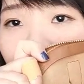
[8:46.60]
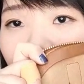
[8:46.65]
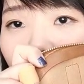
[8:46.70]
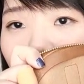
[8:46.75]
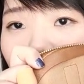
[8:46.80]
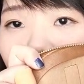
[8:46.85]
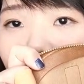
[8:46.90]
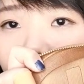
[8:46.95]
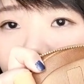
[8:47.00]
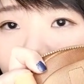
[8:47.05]

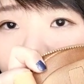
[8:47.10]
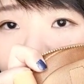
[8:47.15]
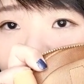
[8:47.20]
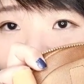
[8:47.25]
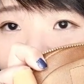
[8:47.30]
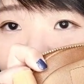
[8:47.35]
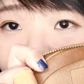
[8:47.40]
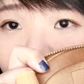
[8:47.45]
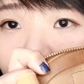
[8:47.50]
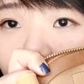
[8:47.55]
is
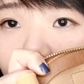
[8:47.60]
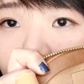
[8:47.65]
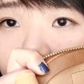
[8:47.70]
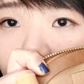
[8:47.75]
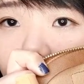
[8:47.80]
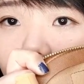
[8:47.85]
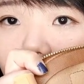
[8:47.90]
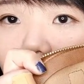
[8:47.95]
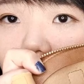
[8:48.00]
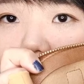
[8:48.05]
very
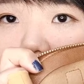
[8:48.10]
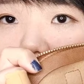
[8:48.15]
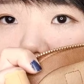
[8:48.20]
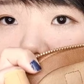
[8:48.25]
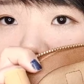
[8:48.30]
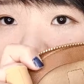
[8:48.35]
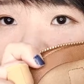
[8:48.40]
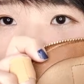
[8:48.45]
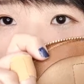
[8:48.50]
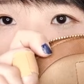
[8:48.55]
neat.
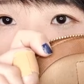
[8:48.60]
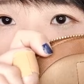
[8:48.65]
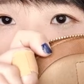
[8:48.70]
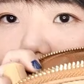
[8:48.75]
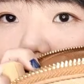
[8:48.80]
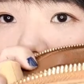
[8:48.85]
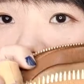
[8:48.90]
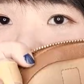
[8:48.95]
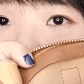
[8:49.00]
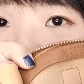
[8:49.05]

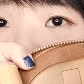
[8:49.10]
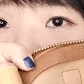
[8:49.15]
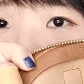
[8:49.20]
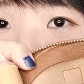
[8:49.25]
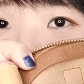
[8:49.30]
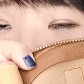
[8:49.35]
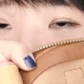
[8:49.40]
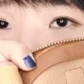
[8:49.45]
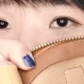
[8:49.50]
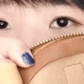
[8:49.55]
You can
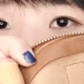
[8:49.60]
see,